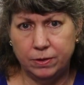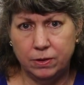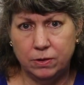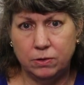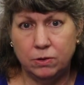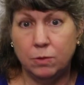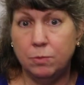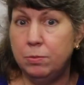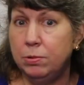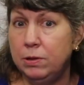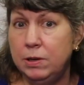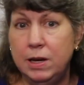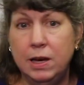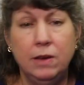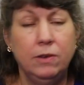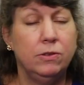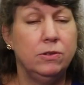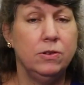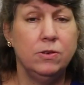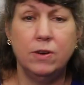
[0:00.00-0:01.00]
So
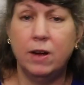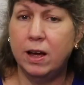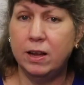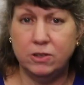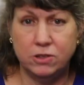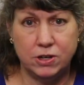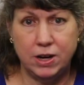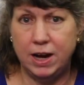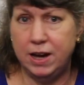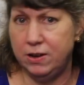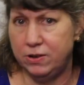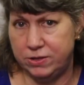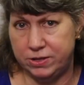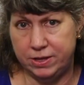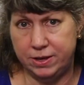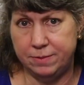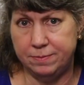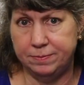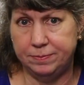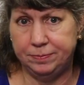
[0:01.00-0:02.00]
please do not change
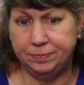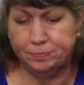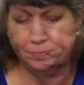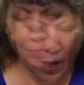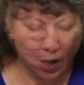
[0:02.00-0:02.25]
them.